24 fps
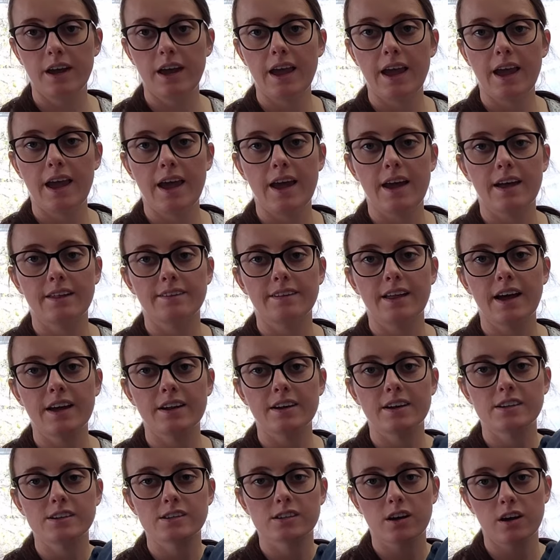and that
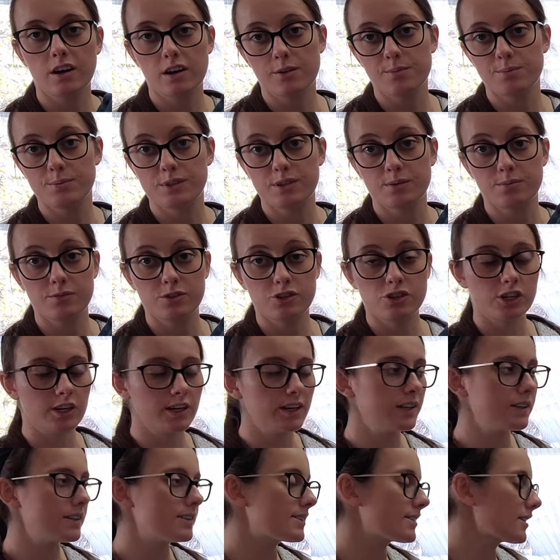is cut up some
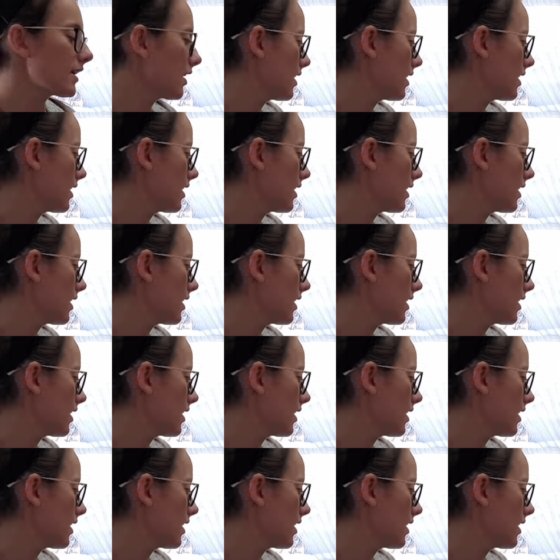jeans.